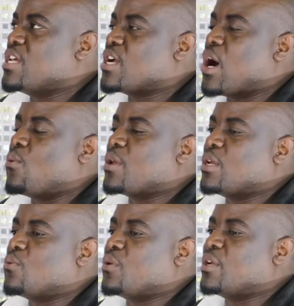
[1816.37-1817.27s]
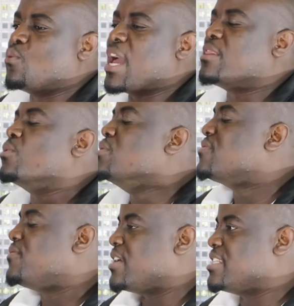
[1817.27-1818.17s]
We are those
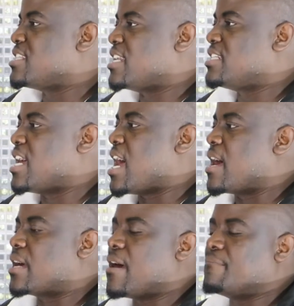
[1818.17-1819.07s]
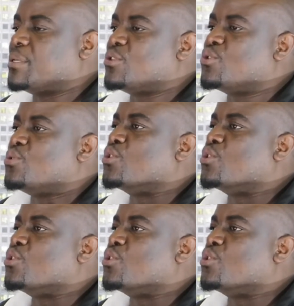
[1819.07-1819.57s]
friends that are coming to